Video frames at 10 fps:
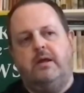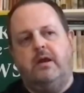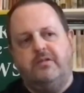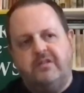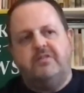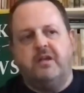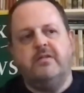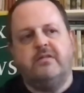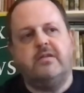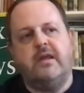
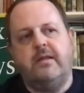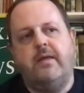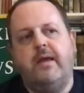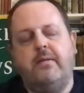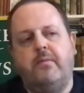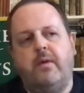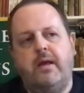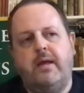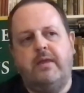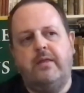assistance in
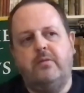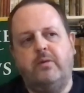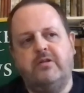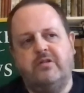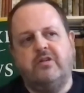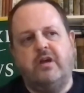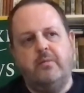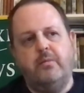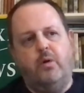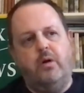the winter
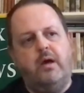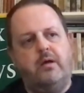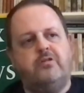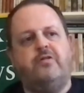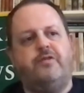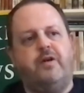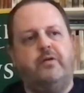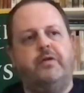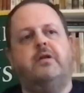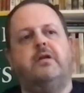term, or do you
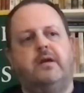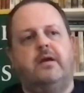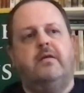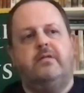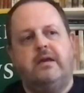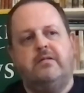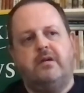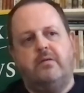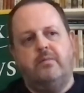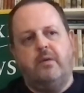feel that things
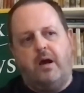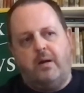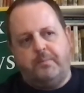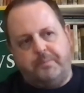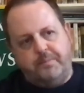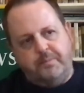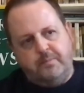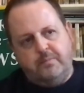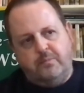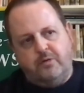are
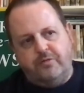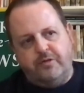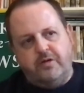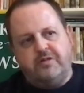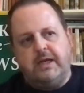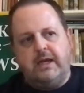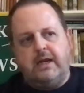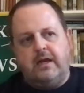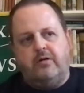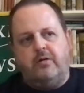reverting in an
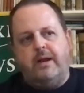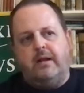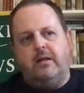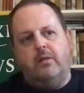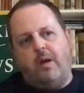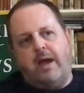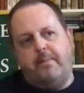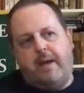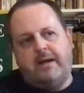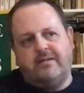incremental way
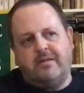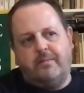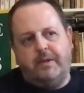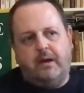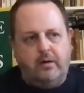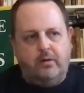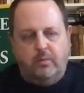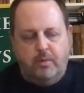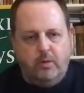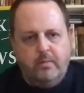back to something like
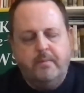normal?